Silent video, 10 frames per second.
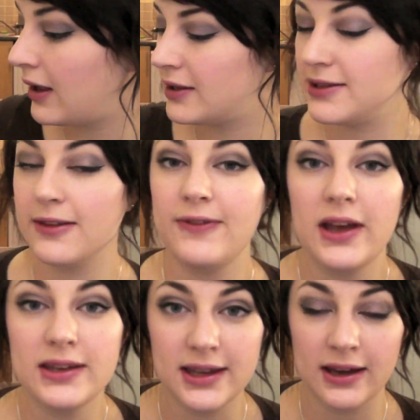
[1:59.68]
So the
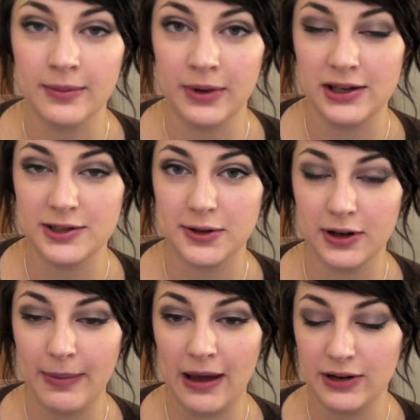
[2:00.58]
first thing I'm going to
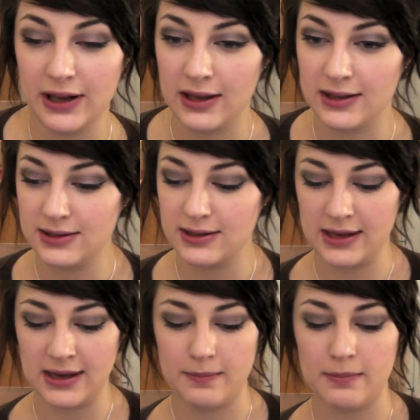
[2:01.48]
talk about is
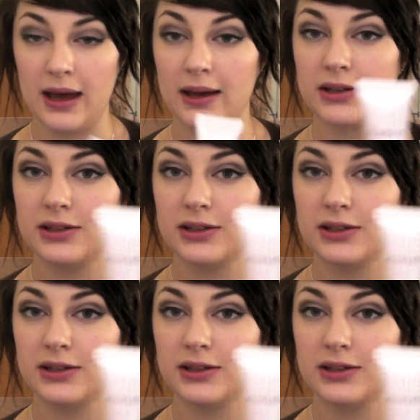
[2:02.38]
the MAC